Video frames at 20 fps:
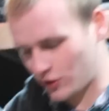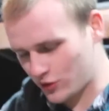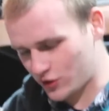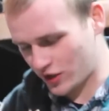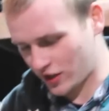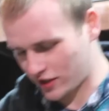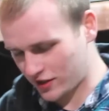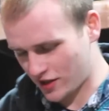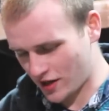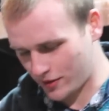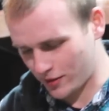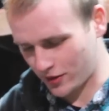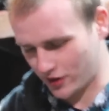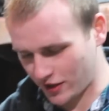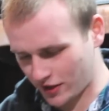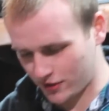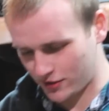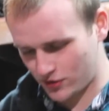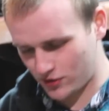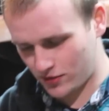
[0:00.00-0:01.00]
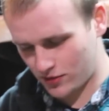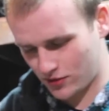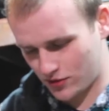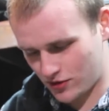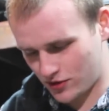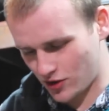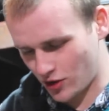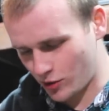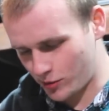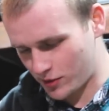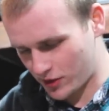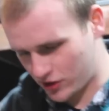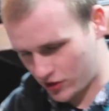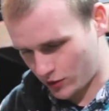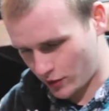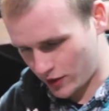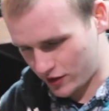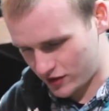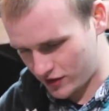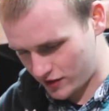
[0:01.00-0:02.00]
use like a tube that's
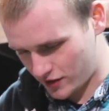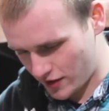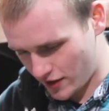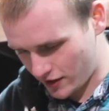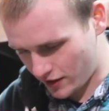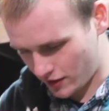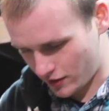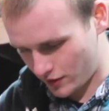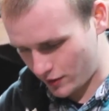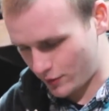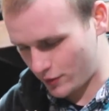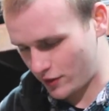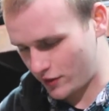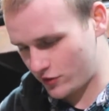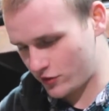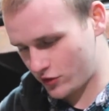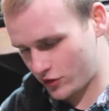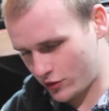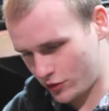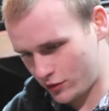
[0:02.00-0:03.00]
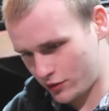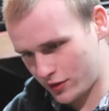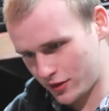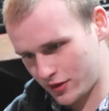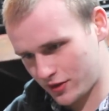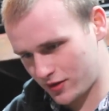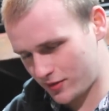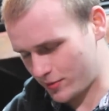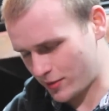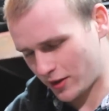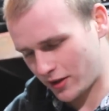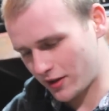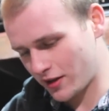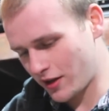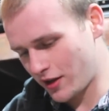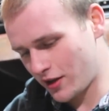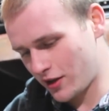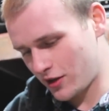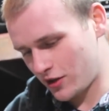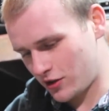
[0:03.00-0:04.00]
twice as thick, or like one of those cool ones, but
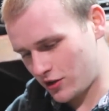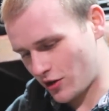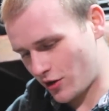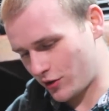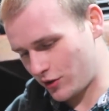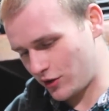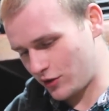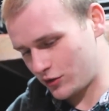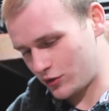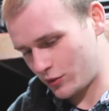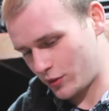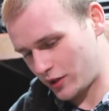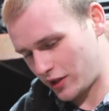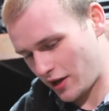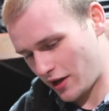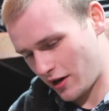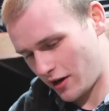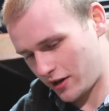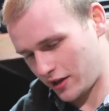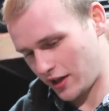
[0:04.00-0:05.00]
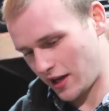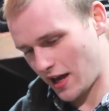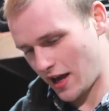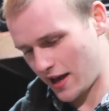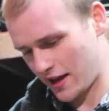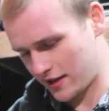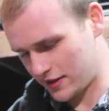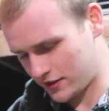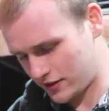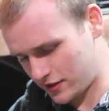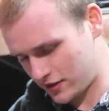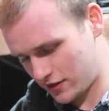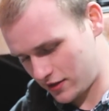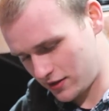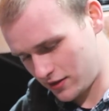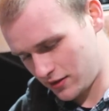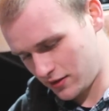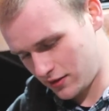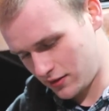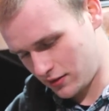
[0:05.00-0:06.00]
don't use one that already
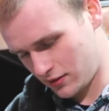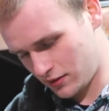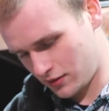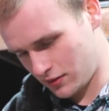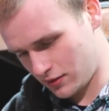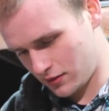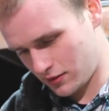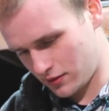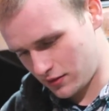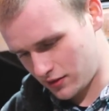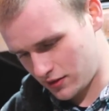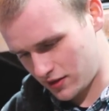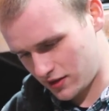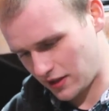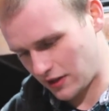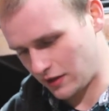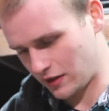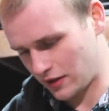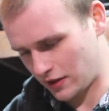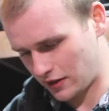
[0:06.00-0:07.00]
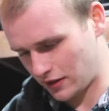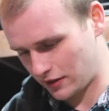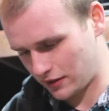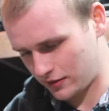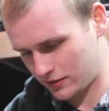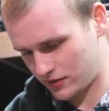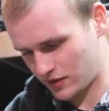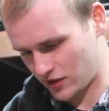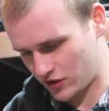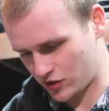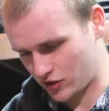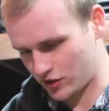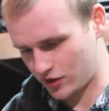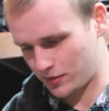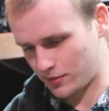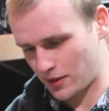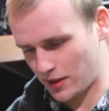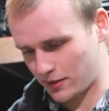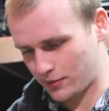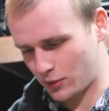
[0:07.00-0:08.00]
has sealant in it, because that's just
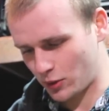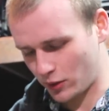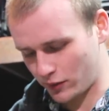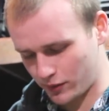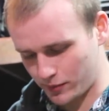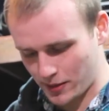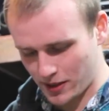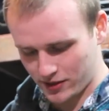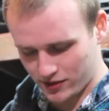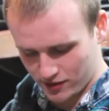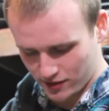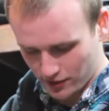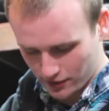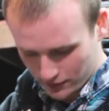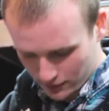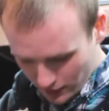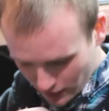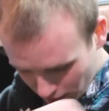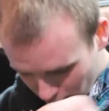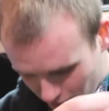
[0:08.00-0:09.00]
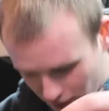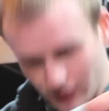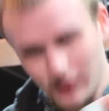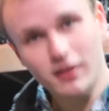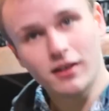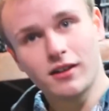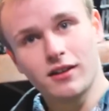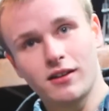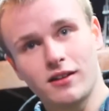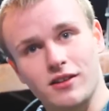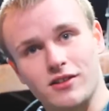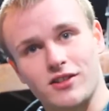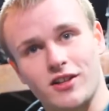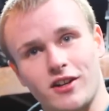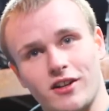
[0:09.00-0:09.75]
going to make more of a mess than this